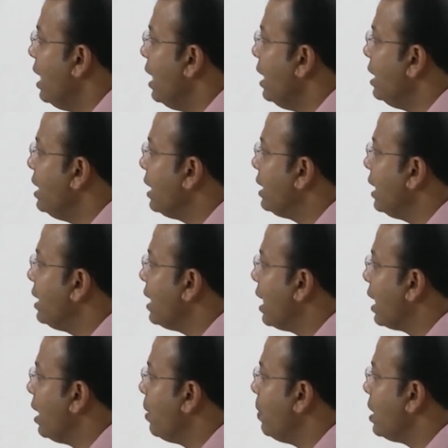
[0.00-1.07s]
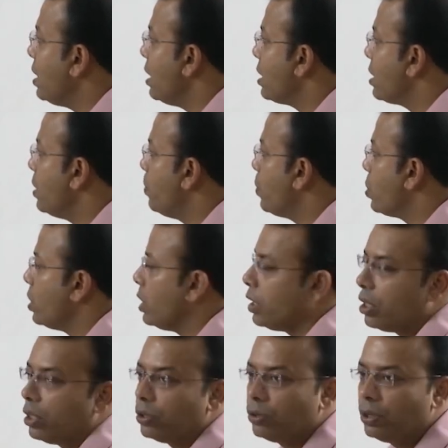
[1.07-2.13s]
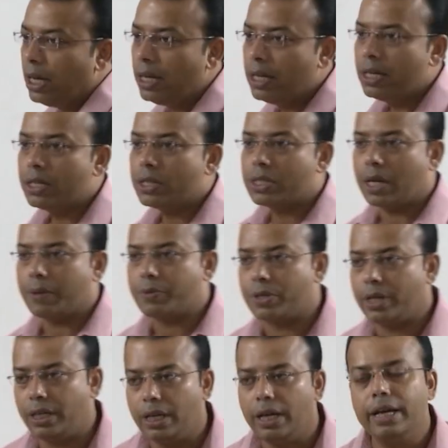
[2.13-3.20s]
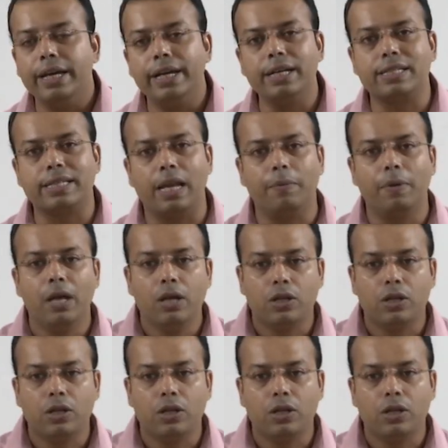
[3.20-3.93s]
Ejected target materials deposited onto the substrate itself.